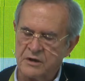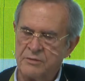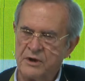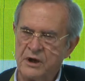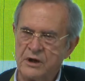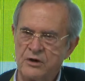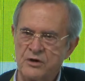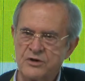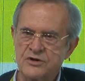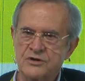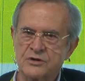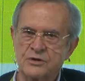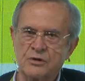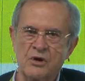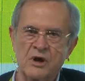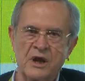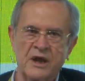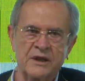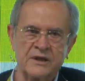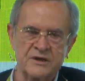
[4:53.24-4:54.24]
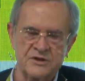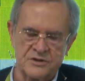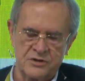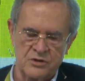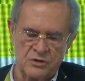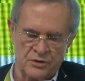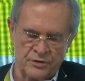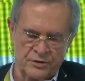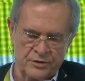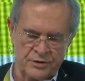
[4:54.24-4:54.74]
And
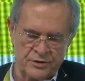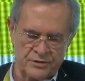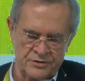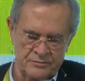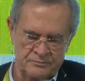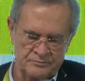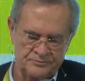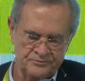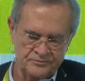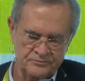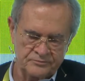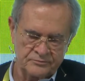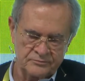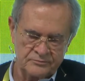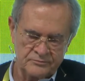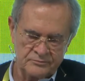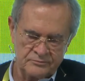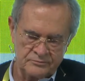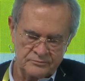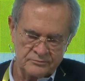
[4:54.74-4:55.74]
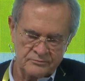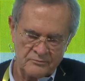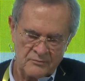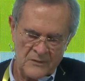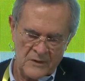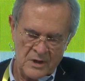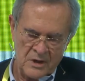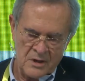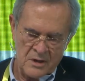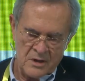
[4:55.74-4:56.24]
we would have to emit
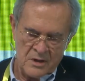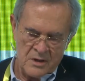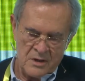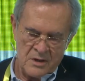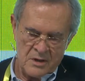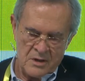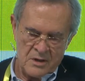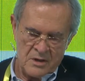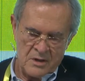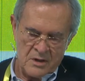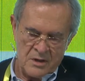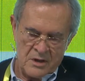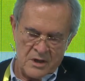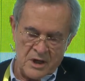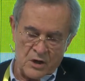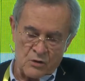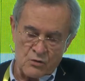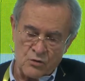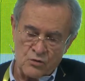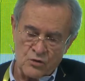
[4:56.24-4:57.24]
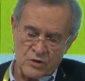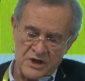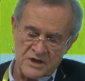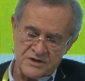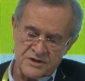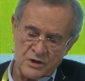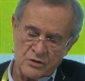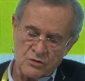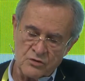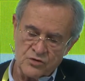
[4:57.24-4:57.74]

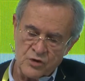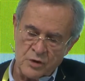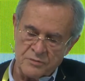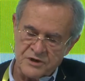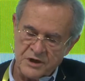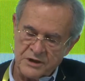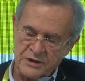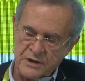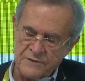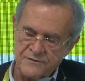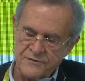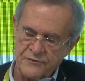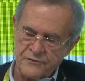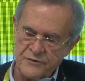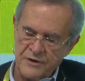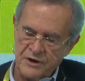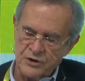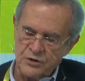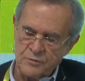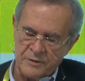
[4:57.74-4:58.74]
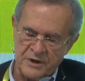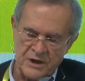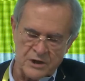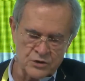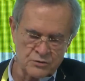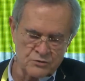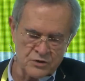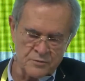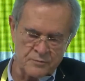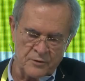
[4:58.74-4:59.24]
some further 4
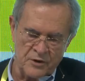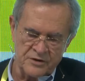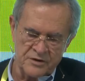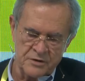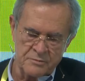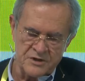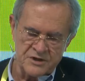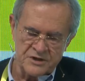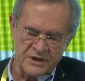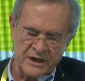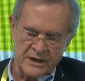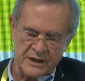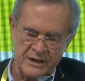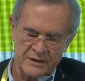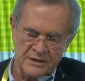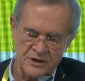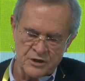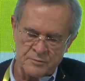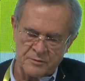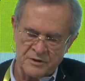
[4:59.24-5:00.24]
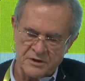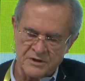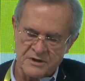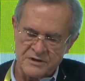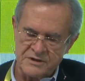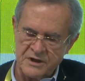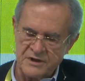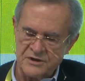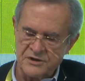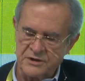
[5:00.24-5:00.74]
billion CO2 just to
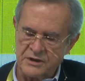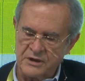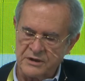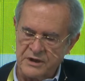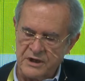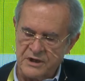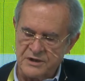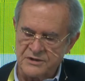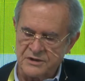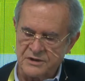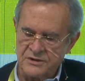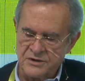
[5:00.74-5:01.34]
compensate for that.